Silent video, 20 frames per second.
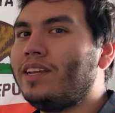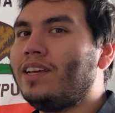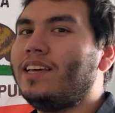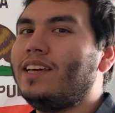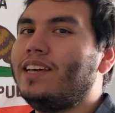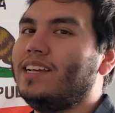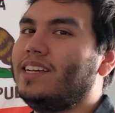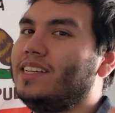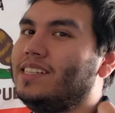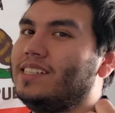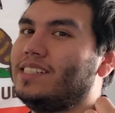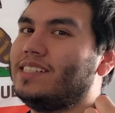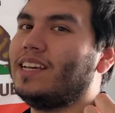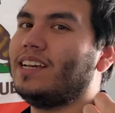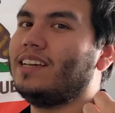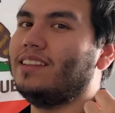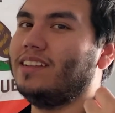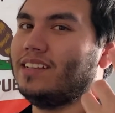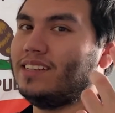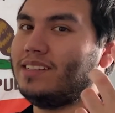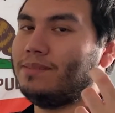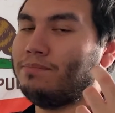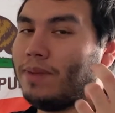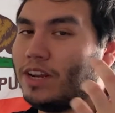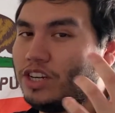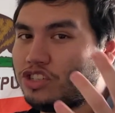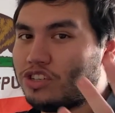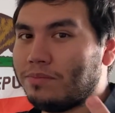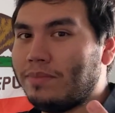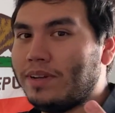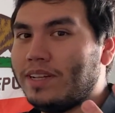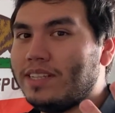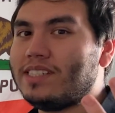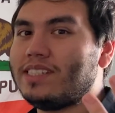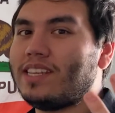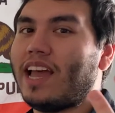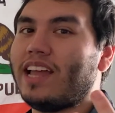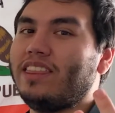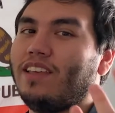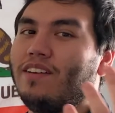is the measurements
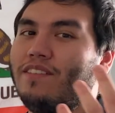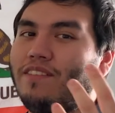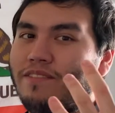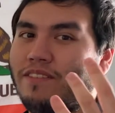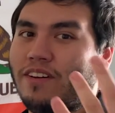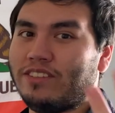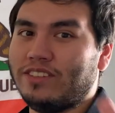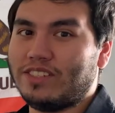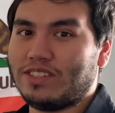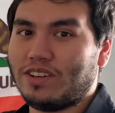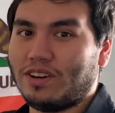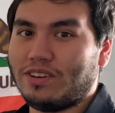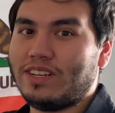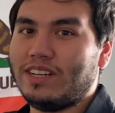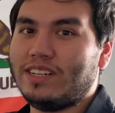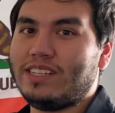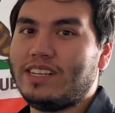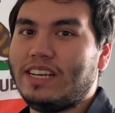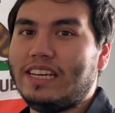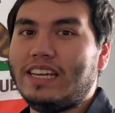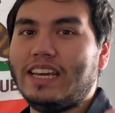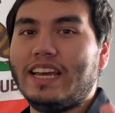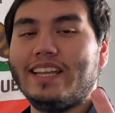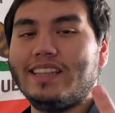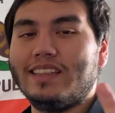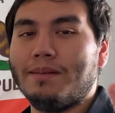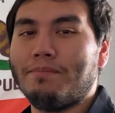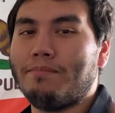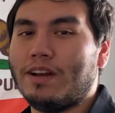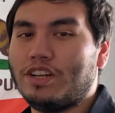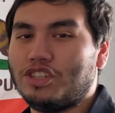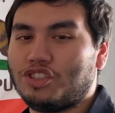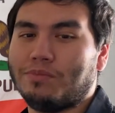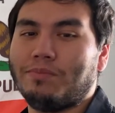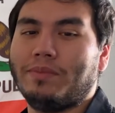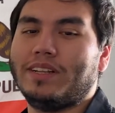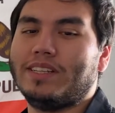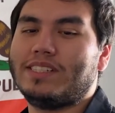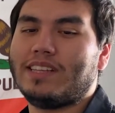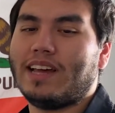and the uncertainty in the
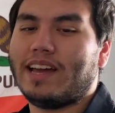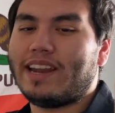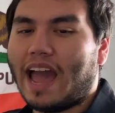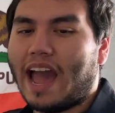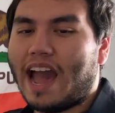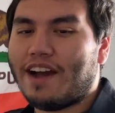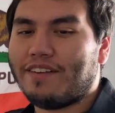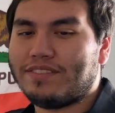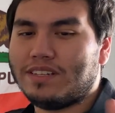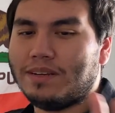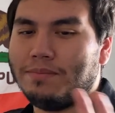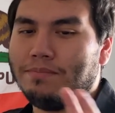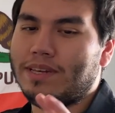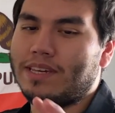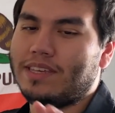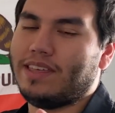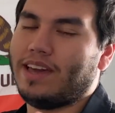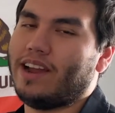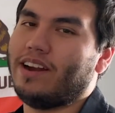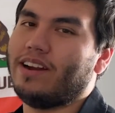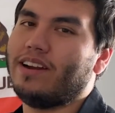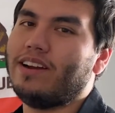measurements that have to be there